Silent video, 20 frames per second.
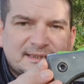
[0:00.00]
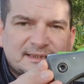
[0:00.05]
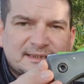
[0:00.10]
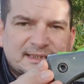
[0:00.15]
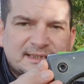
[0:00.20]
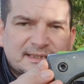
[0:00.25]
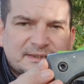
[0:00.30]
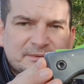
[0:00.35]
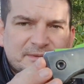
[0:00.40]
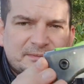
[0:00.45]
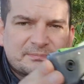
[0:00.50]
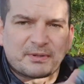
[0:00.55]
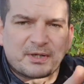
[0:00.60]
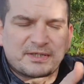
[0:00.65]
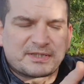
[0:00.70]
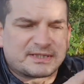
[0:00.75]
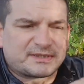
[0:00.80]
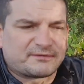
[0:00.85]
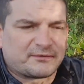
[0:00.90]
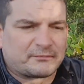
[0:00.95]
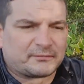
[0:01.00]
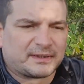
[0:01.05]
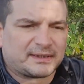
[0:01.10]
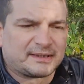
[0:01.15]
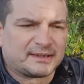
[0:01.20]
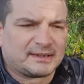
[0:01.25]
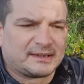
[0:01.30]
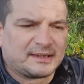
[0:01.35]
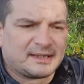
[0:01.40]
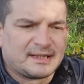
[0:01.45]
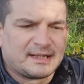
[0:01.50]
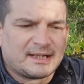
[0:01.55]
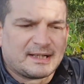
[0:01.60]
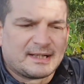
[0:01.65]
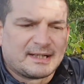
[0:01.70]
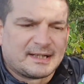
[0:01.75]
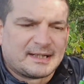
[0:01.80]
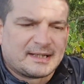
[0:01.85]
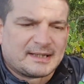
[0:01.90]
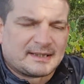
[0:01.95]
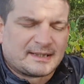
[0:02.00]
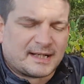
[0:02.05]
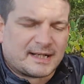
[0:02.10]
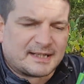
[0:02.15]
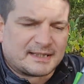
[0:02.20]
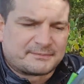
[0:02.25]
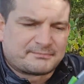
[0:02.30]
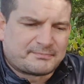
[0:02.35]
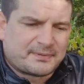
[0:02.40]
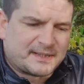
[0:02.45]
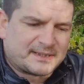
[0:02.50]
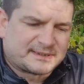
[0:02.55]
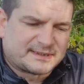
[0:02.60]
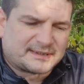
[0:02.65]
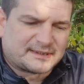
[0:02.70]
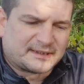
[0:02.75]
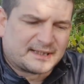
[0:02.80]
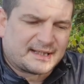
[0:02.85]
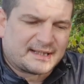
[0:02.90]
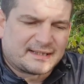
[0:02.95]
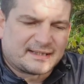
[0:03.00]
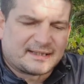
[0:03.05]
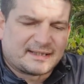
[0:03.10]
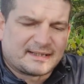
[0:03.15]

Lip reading: This was purchased from Lidl, and it's basically